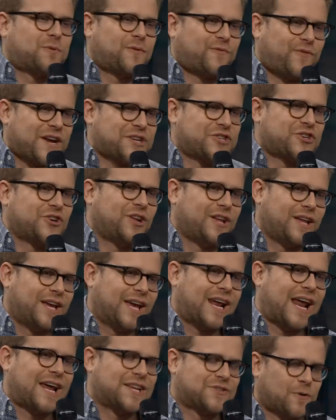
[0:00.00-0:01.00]
professionally,
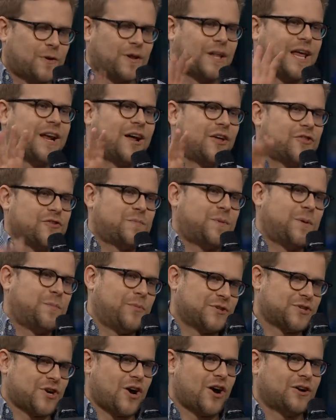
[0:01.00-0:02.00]
and I sort of let other
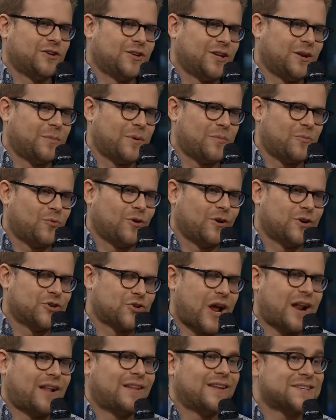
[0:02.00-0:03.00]
people talk a little bit more and
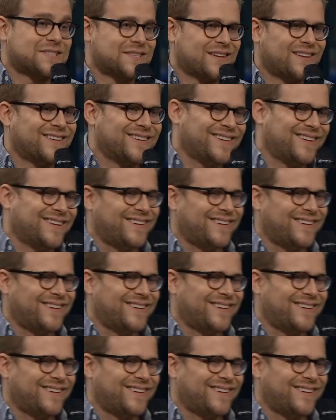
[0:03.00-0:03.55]
try to listen.